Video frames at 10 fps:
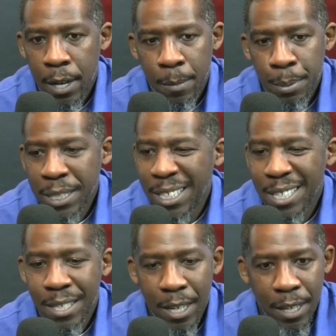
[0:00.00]
Uh,
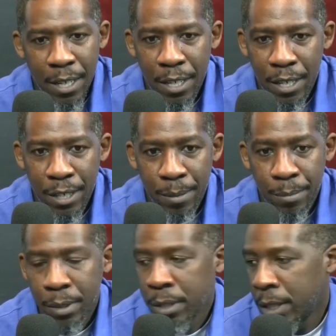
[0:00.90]
PJ
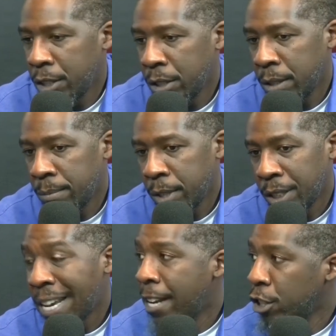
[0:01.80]
Tucker, the
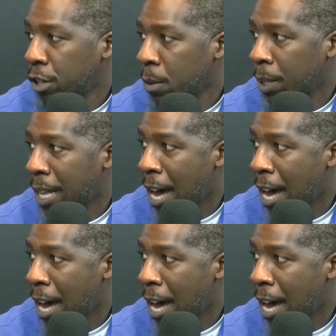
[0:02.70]
the sign and trade with